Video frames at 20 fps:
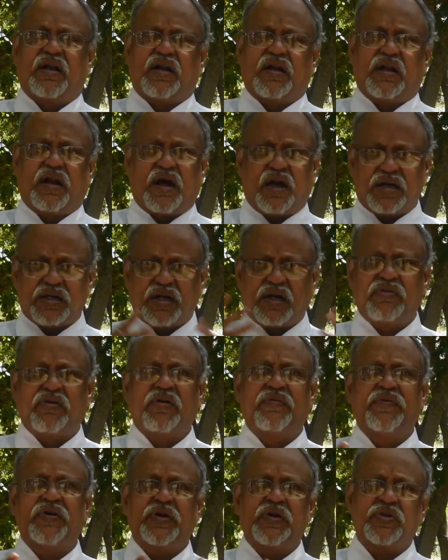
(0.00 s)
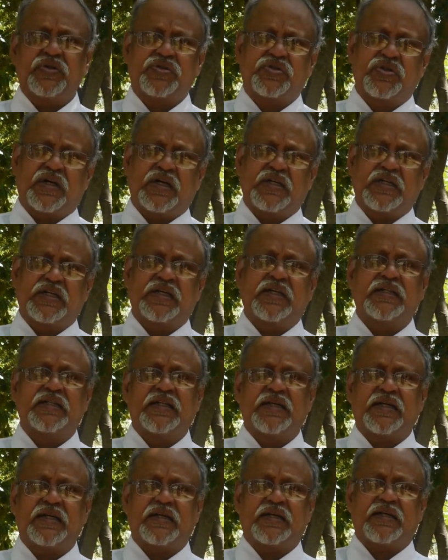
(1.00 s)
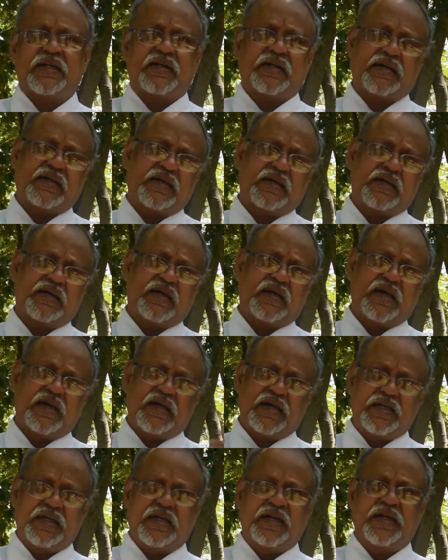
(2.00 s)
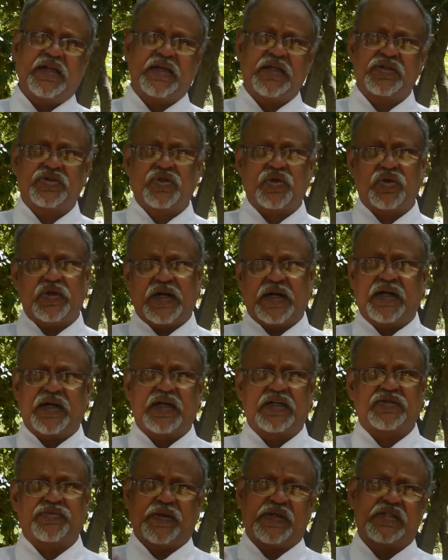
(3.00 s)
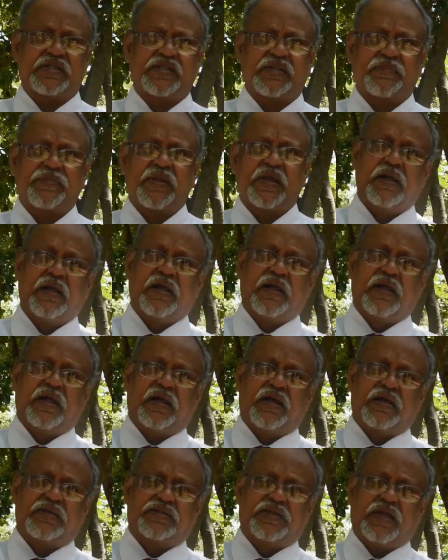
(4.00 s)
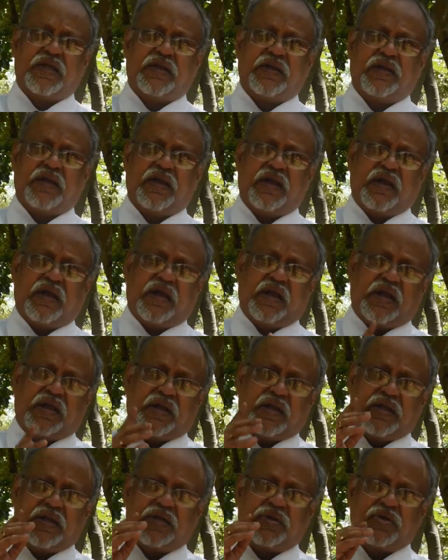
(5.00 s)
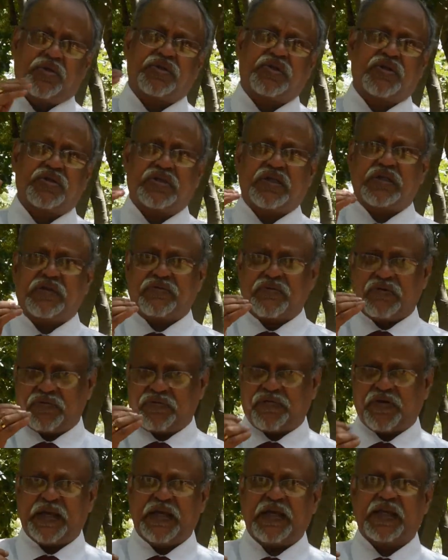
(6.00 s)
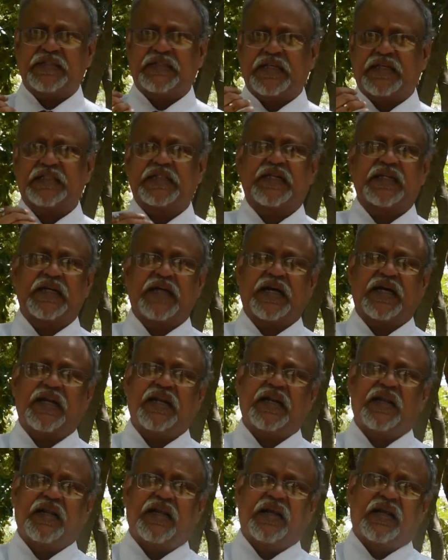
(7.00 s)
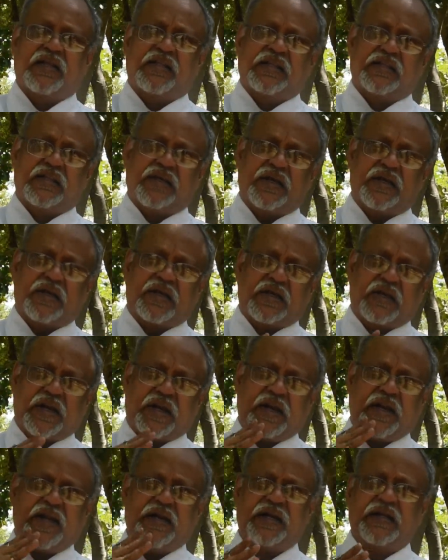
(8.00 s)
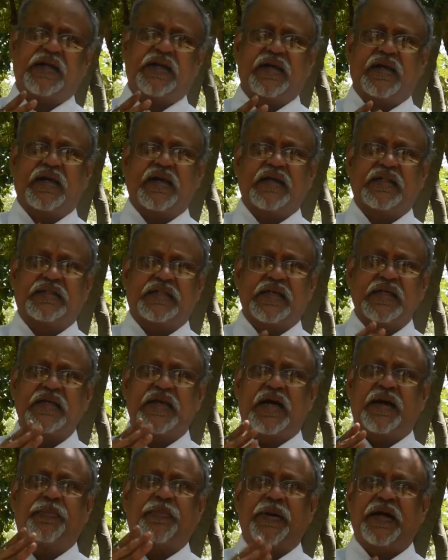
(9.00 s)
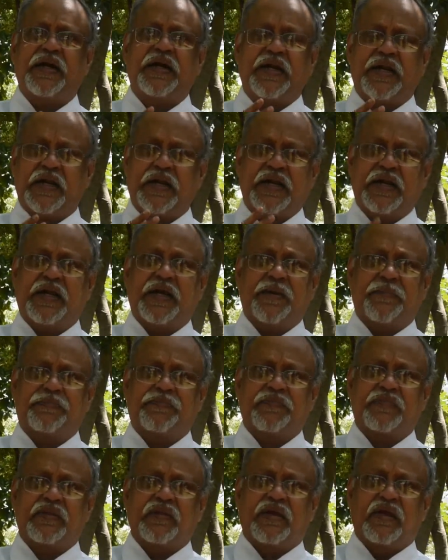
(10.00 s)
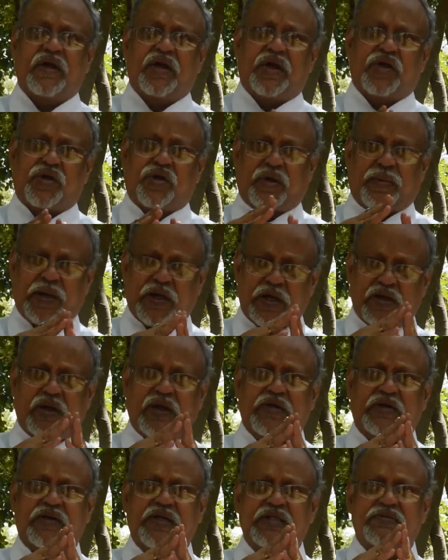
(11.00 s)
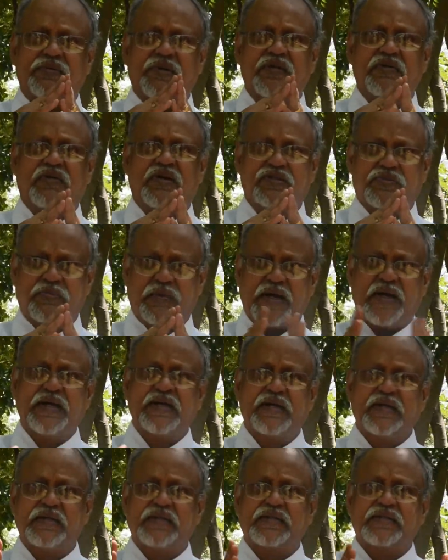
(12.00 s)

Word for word: lot of avenues to earn their earnings through endorsements. See, in 2005 6 and all, great thing happened in India. Tobacco advertisement was banned,